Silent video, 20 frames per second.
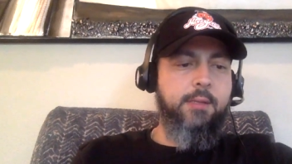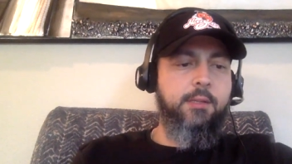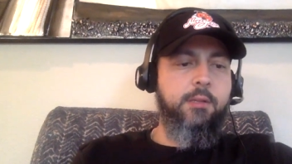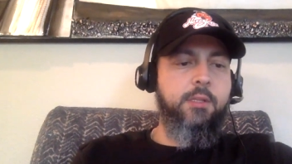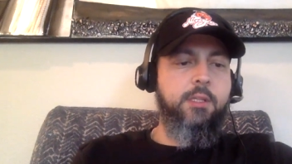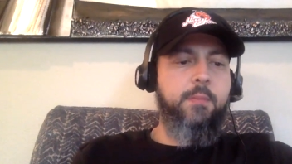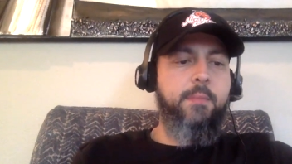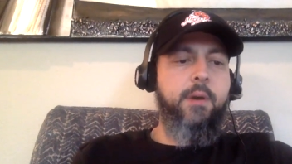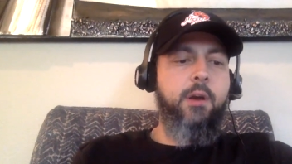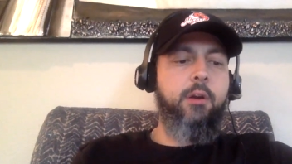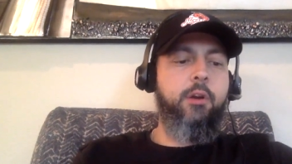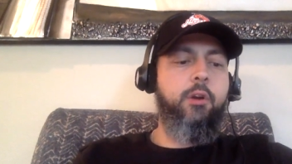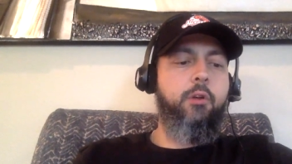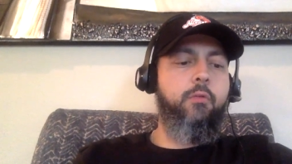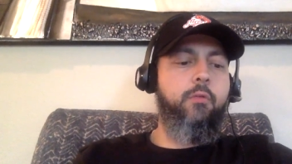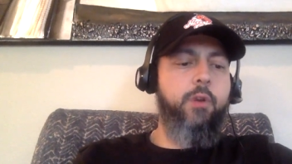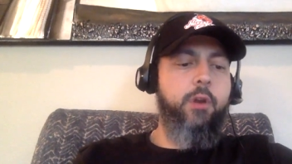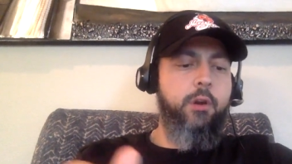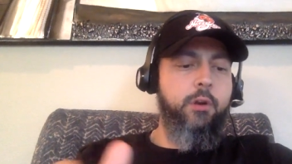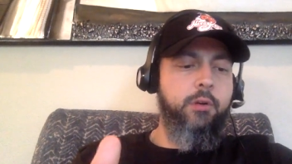So it's about
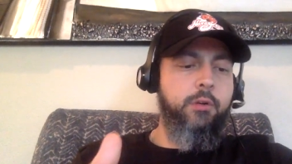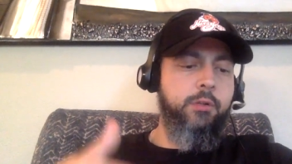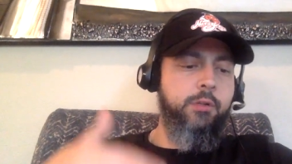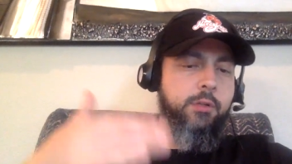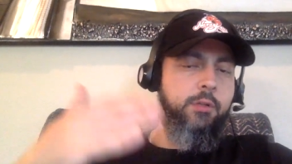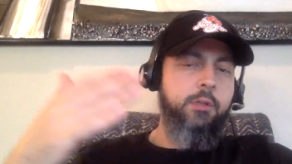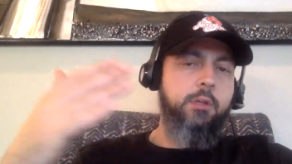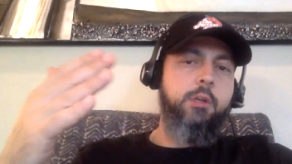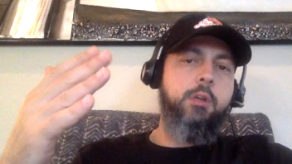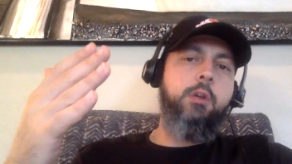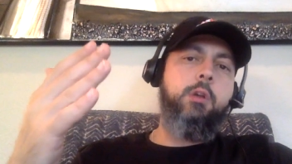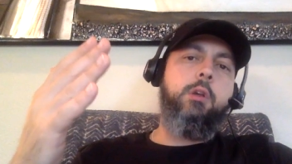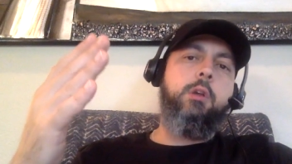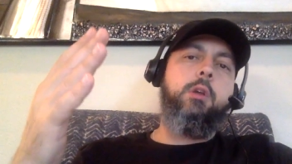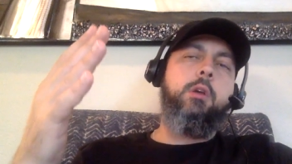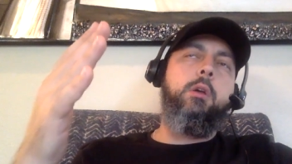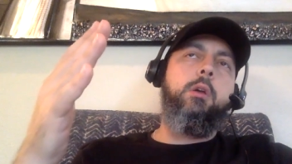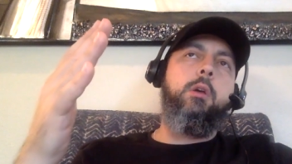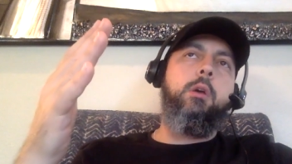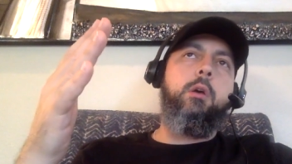careers
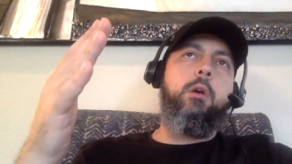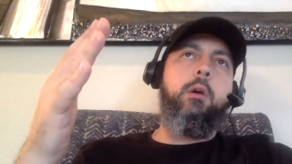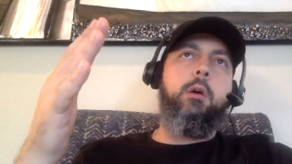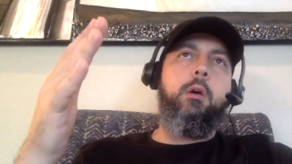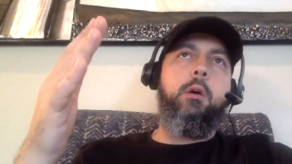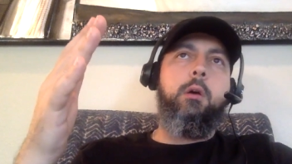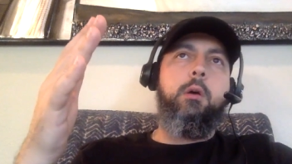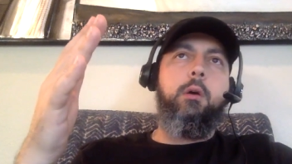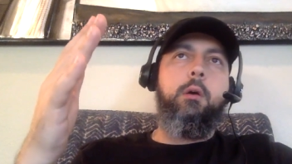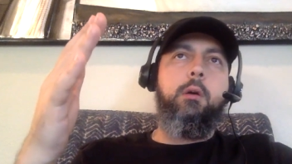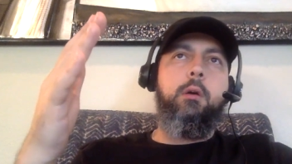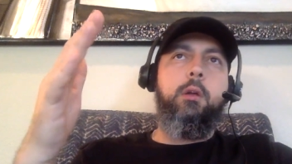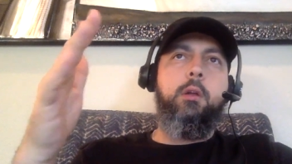uh,